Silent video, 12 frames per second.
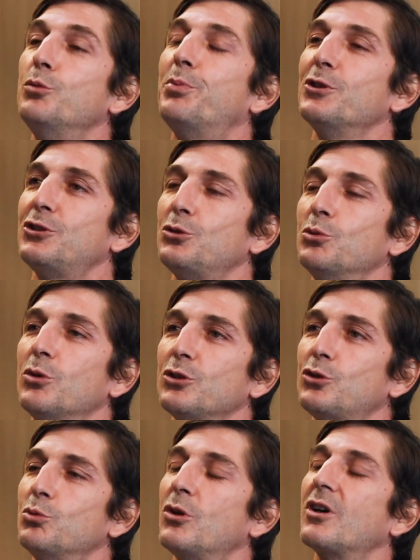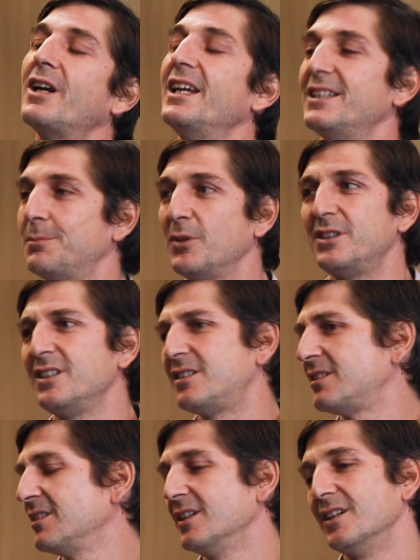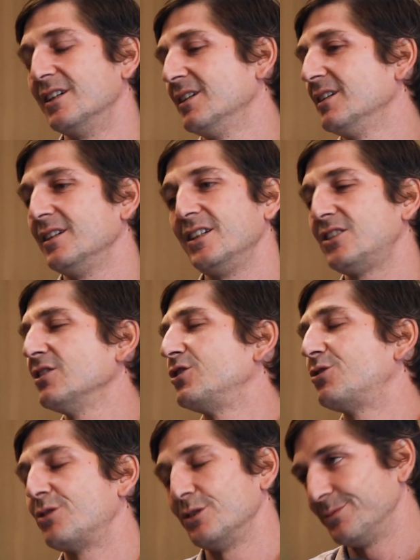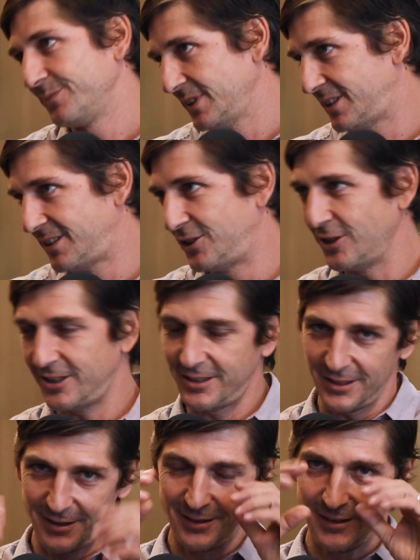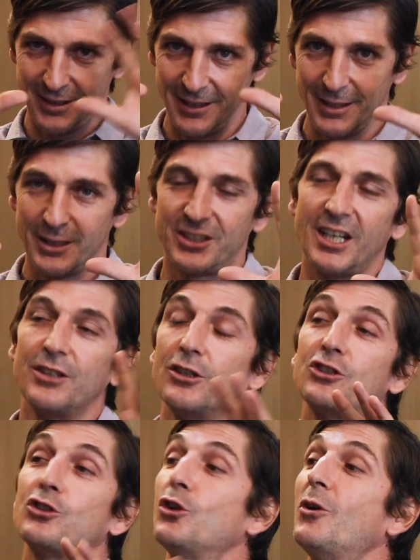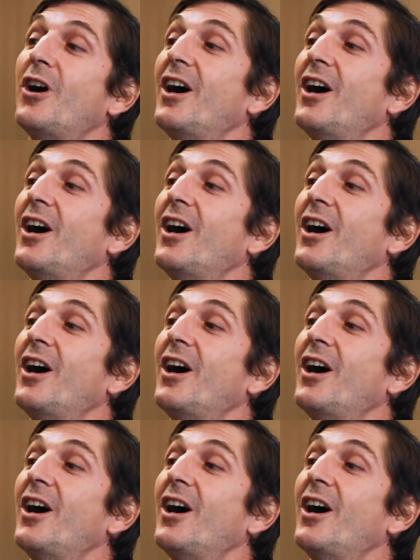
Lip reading: supposed to want to work less, but it's not true. It's just they are not so